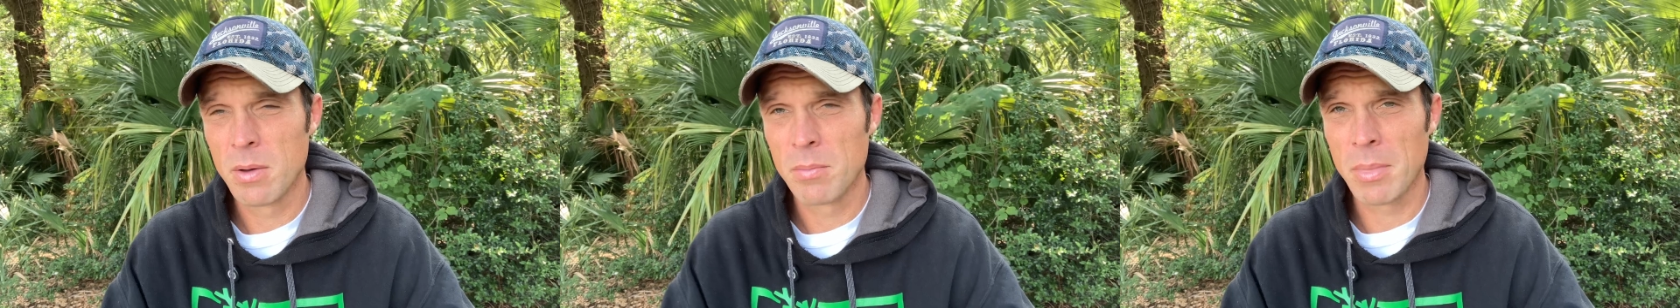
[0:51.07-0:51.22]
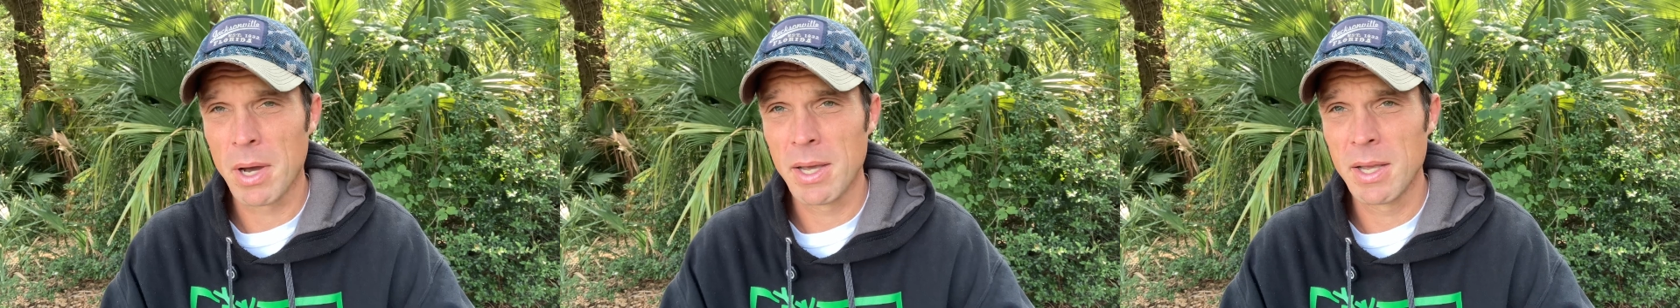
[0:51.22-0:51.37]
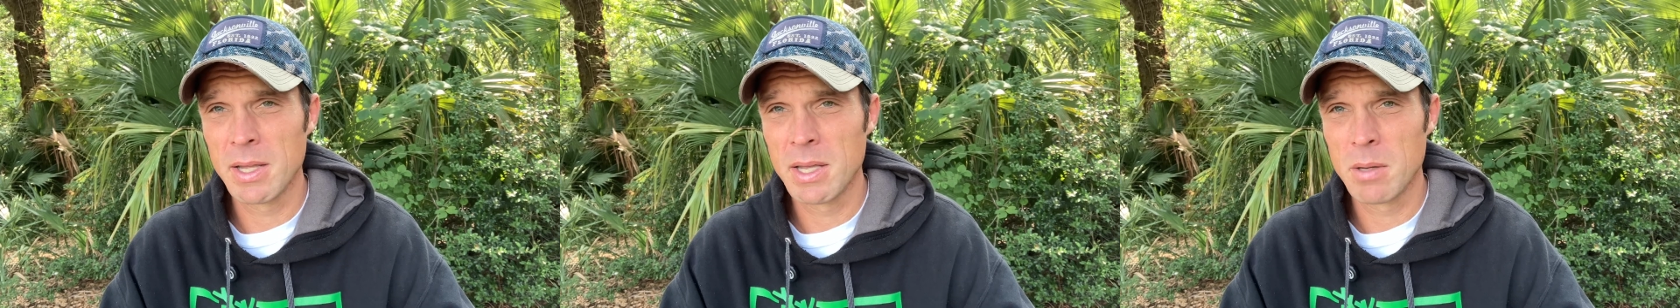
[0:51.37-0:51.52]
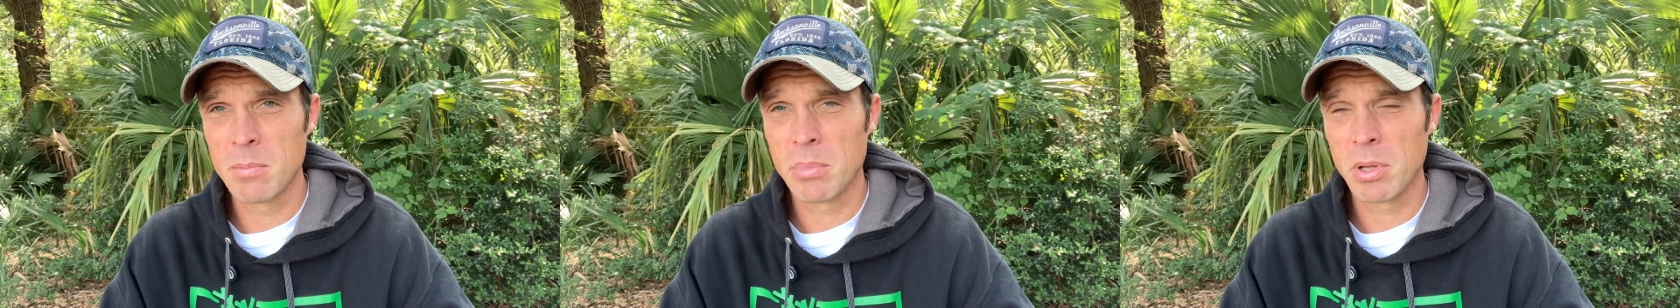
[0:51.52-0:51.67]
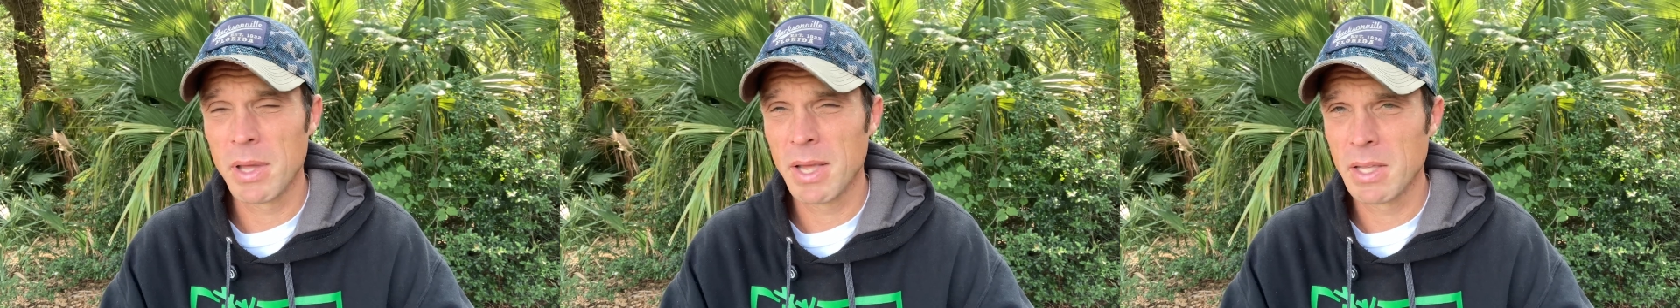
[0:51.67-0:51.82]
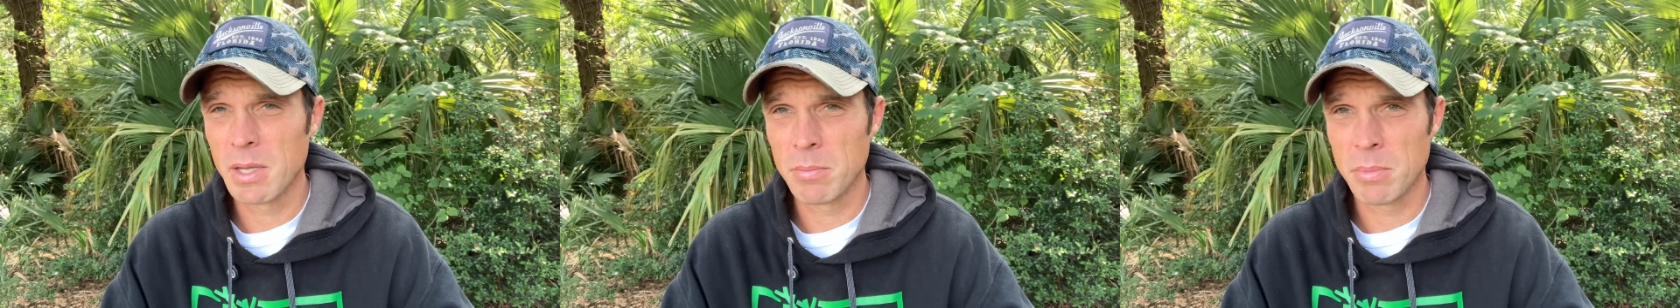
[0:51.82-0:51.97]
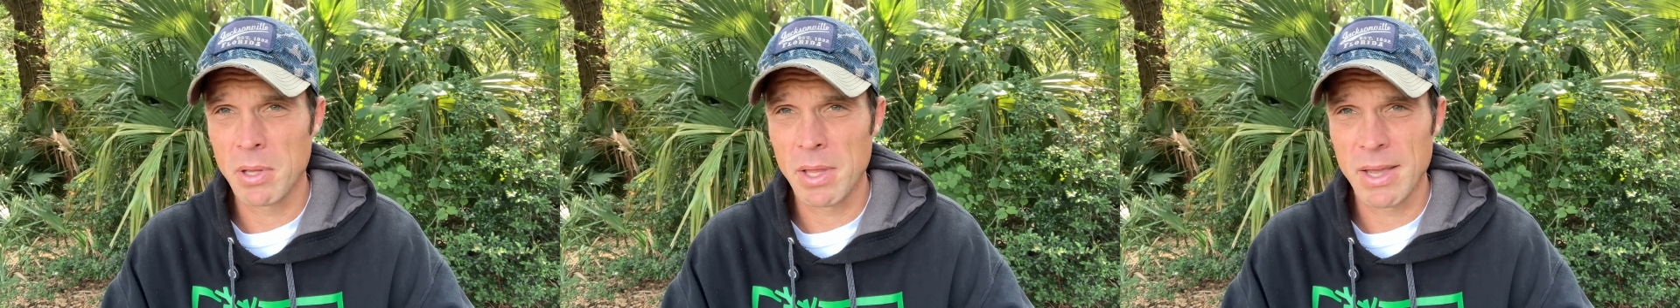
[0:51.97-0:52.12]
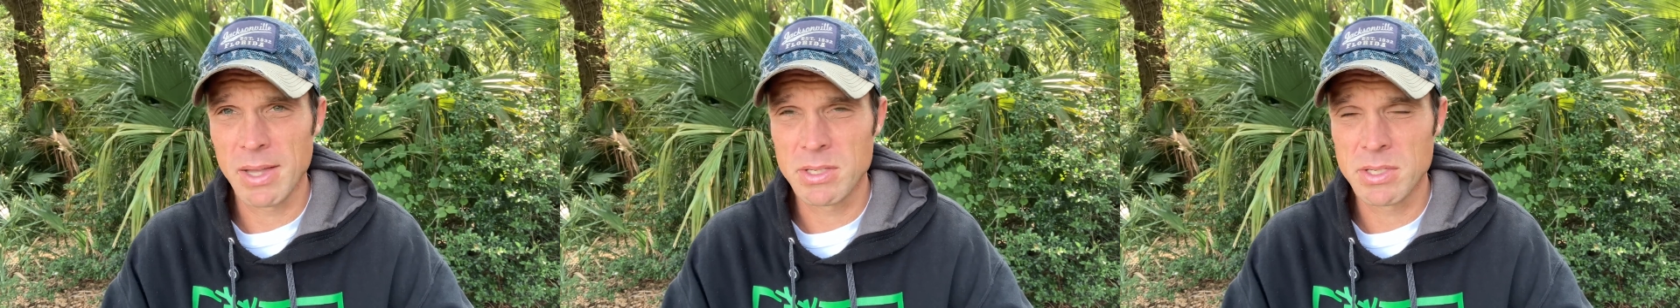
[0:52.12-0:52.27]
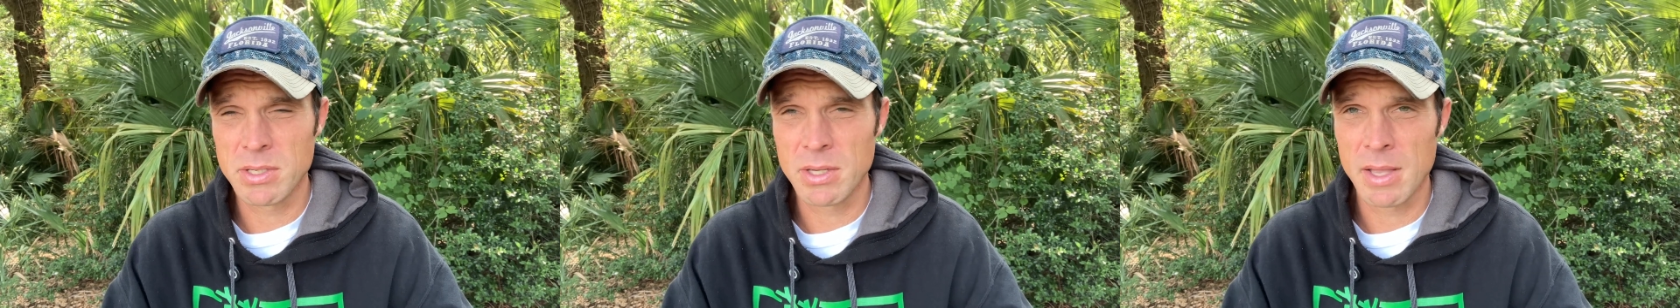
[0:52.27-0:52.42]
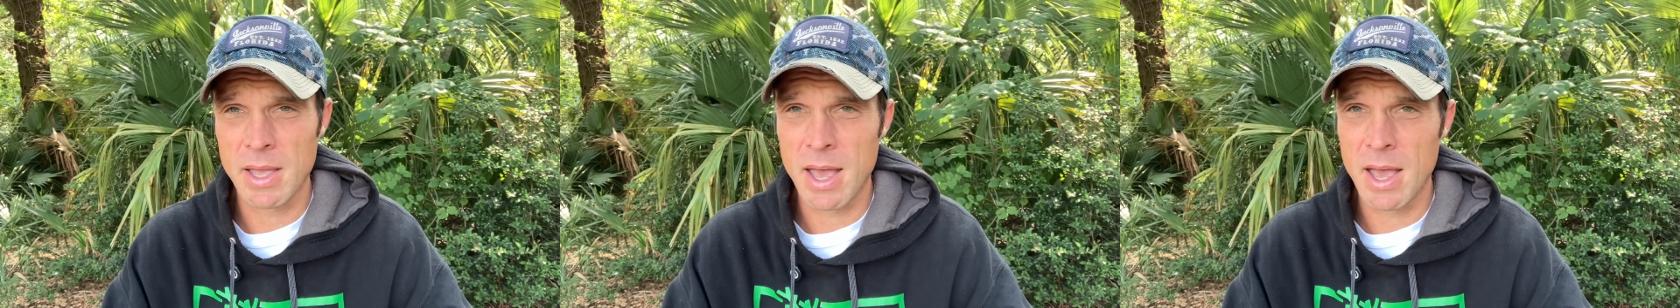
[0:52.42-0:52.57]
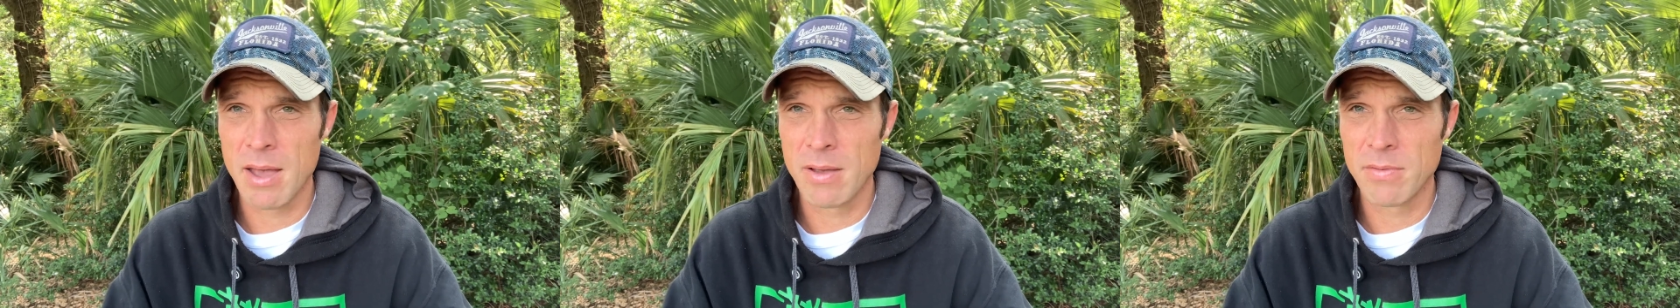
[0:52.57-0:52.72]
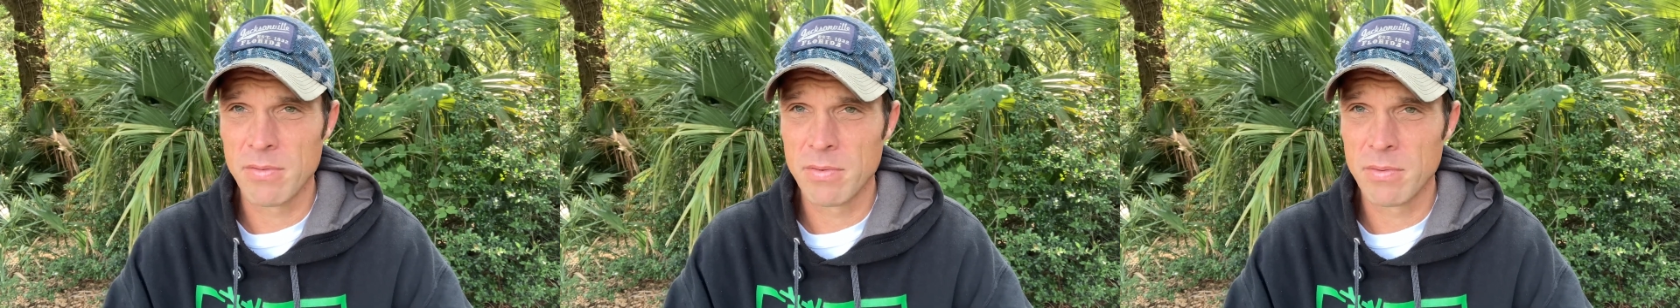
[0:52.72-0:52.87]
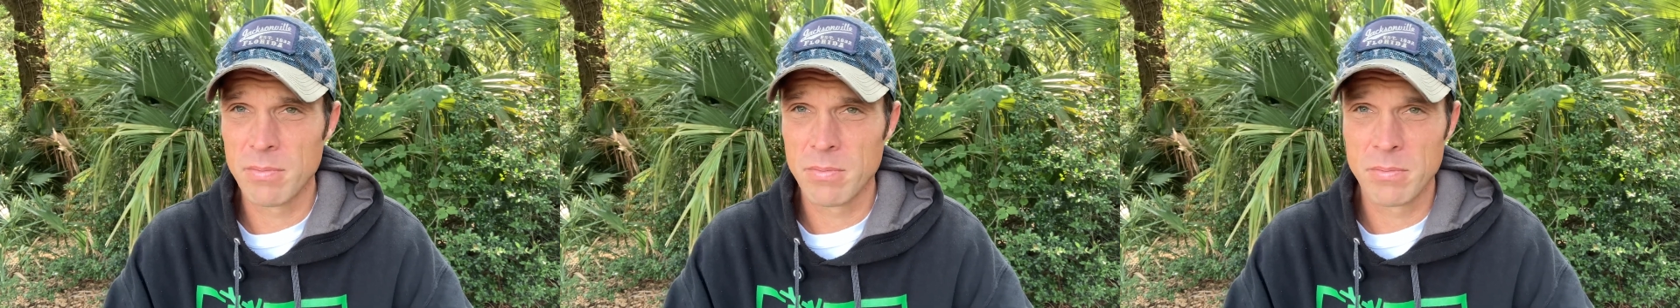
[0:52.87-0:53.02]
by eating plenty of plants that have
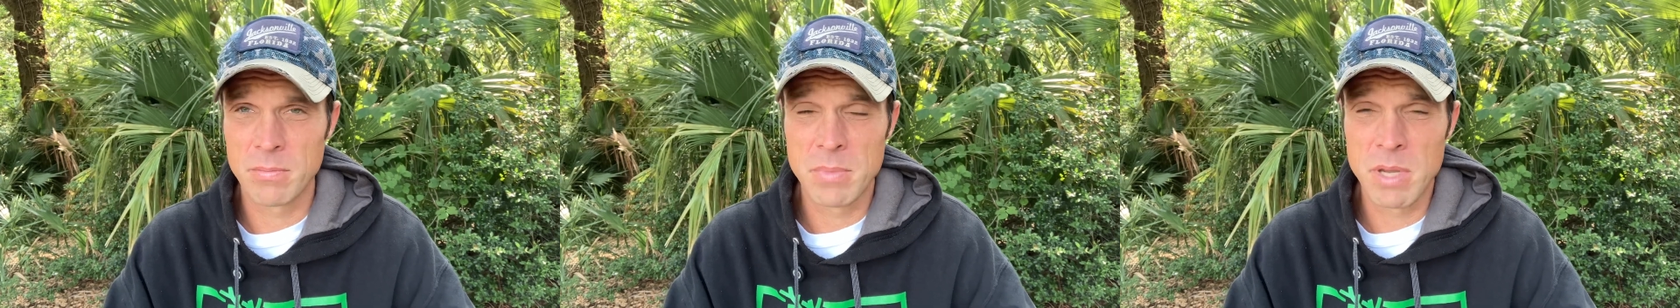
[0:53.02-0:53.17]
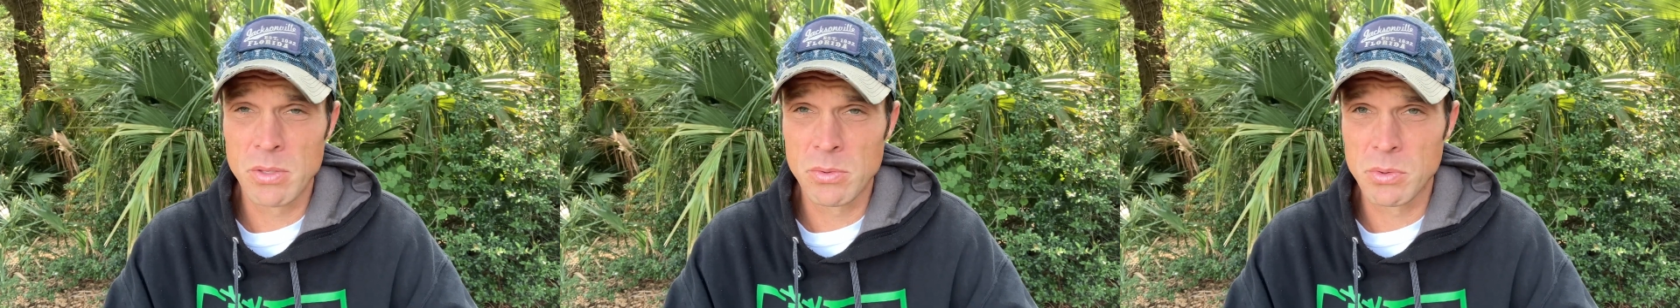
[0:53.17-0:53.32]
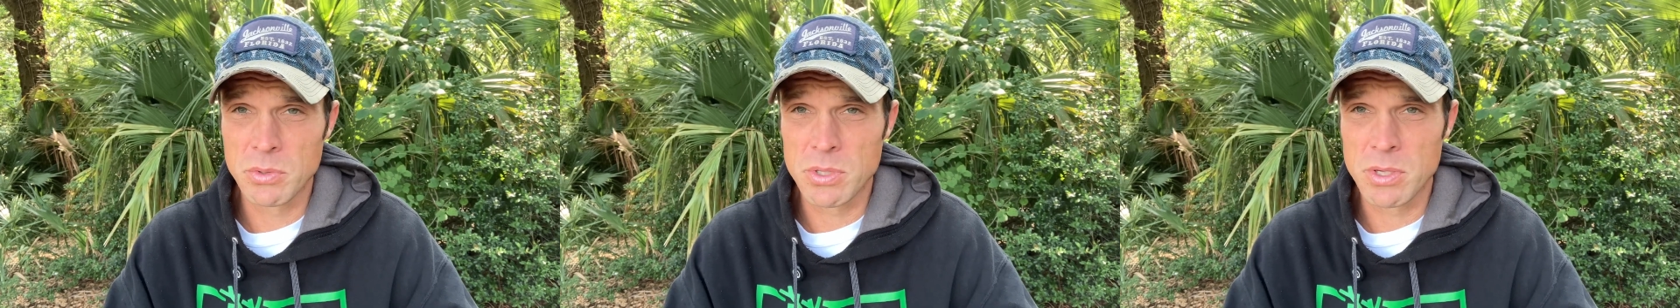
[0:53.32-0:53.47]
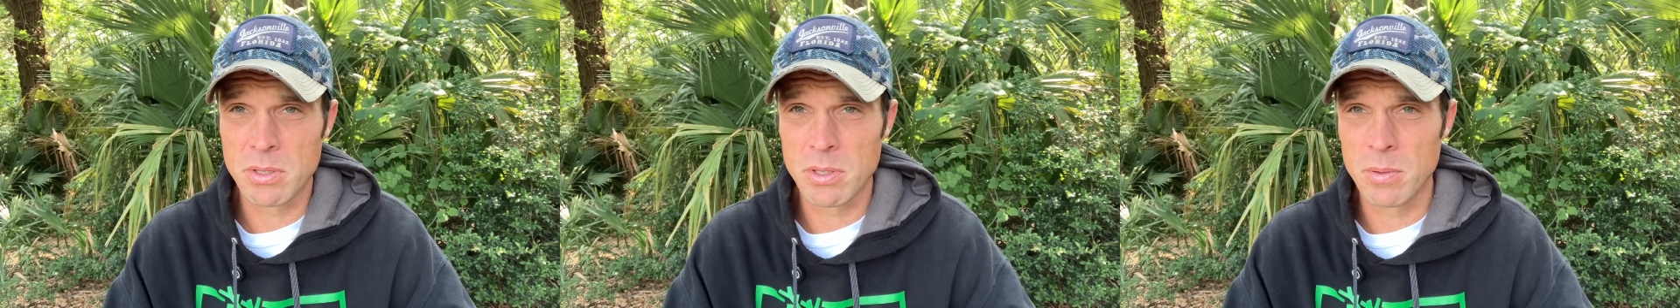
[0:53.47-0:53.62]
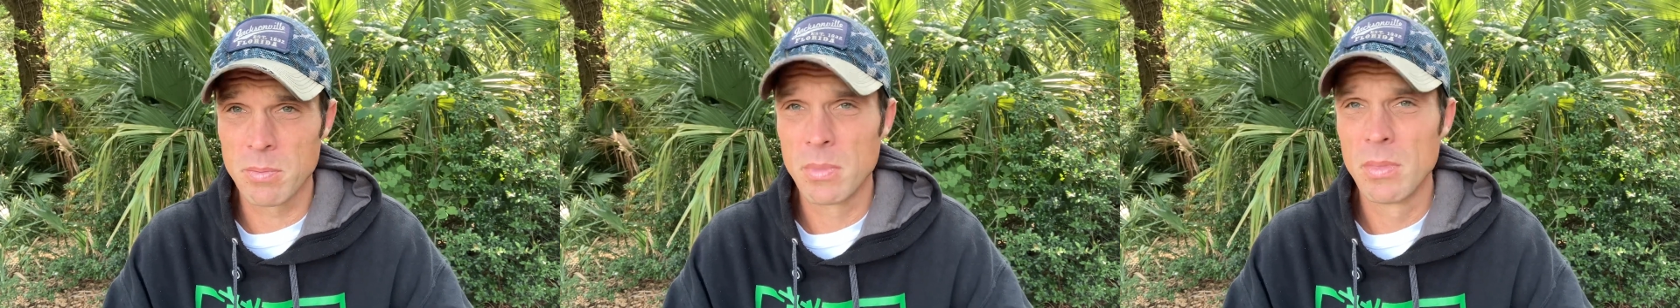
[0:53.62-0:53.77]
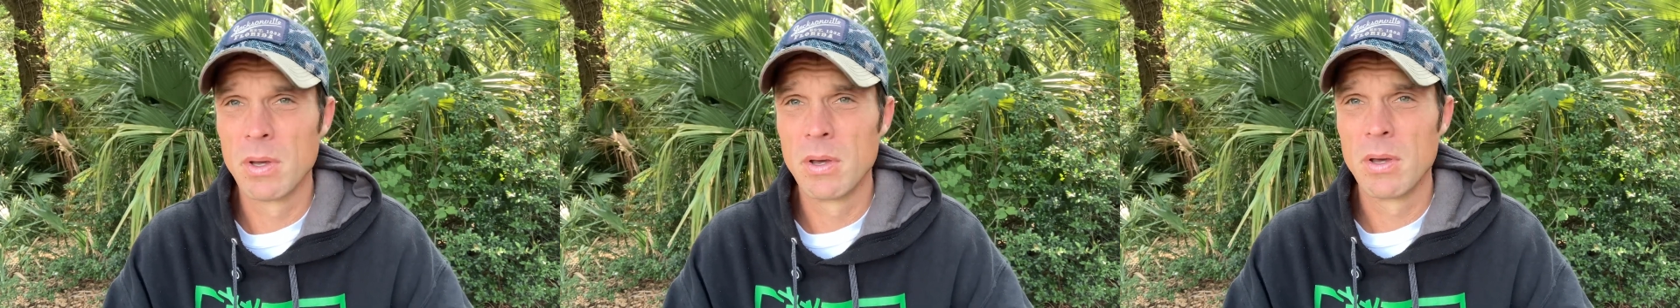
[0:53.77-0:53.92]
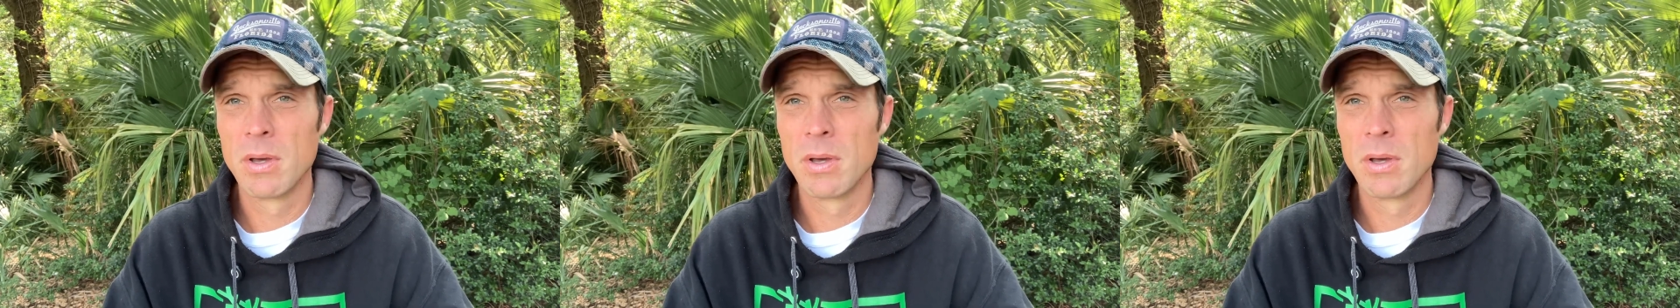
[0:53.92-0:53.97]
minerals in them.